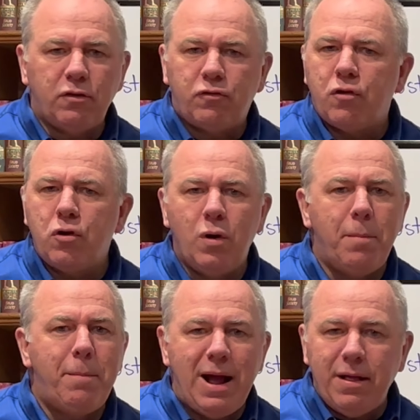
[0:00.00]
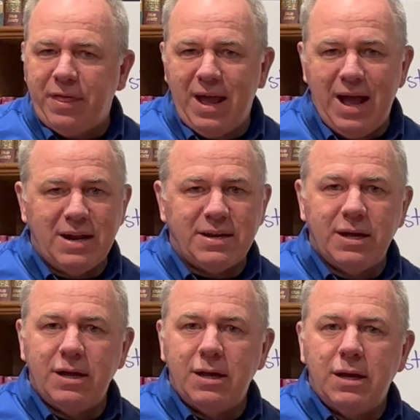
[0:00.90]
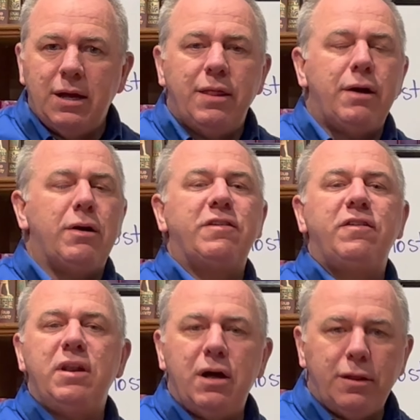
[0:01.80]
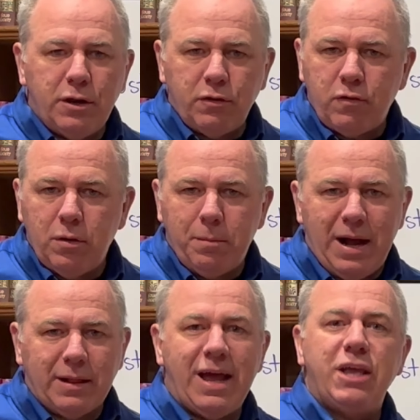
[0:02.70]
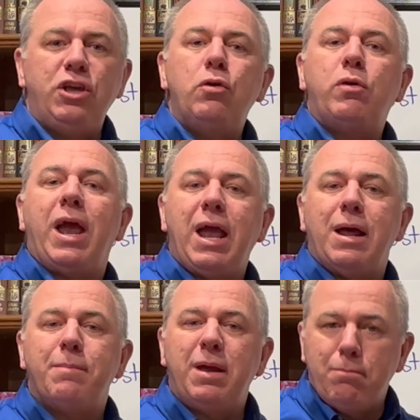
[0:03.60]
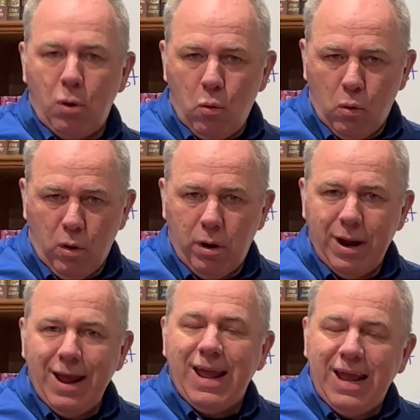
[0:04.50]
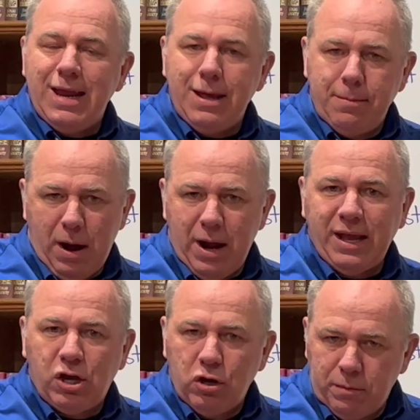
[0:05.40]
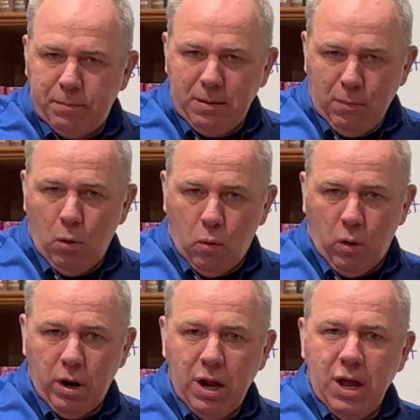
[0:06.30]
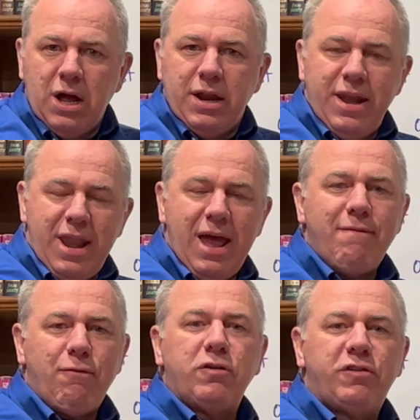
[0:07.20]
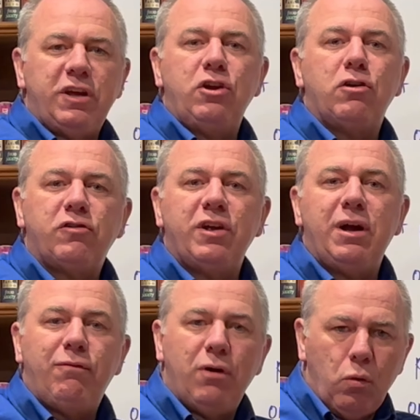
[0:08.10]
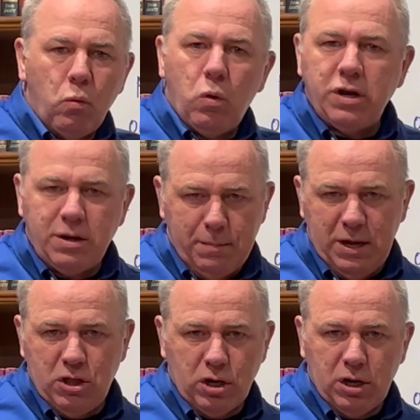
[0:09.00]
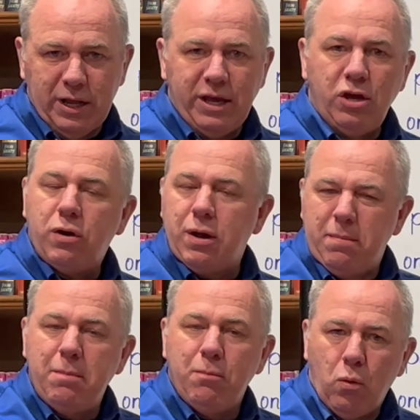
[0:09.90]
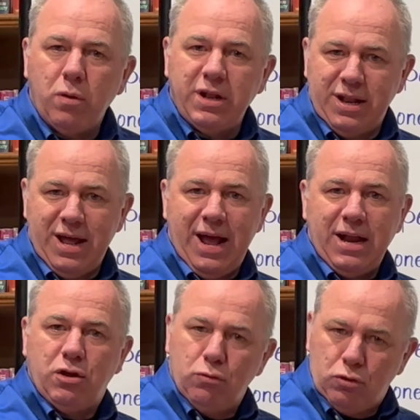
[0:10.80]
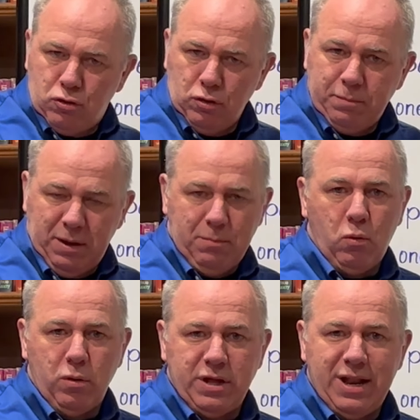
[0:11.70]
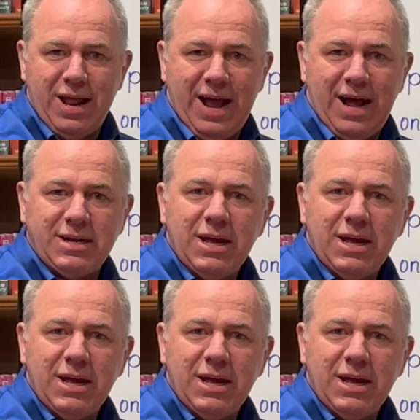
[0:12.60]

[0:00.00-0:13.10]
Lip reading: true about that. There is nothing true about that. You can be more. Anybody could be more. Never see yourself one-dimensionally. You can be more than that. You should be more than that.